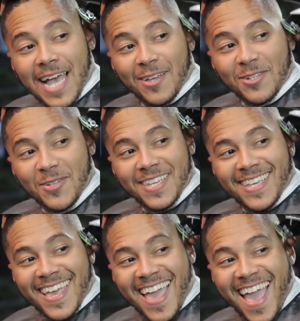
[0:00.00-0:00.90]
"Oh, is that how you do it?"
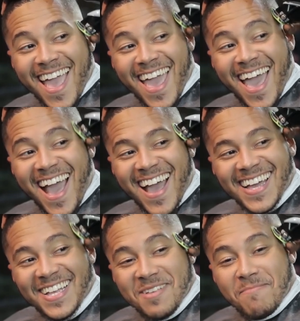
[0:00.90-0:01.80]
Yeah.
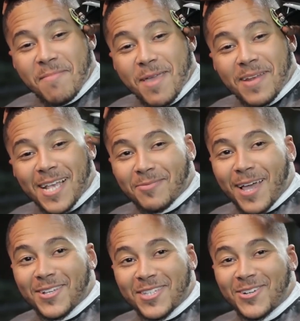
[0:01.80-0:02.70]
Maybe that's
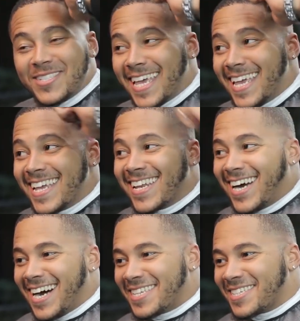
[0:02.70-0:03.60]
why you're still dating,
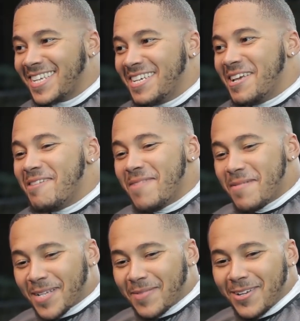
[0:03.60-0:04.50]
cuz.
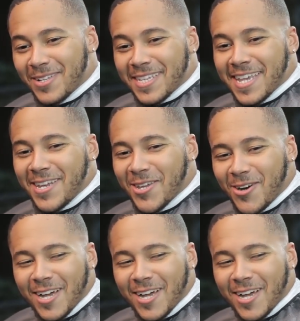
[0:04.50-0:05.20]
Maybe that's why you're dating. You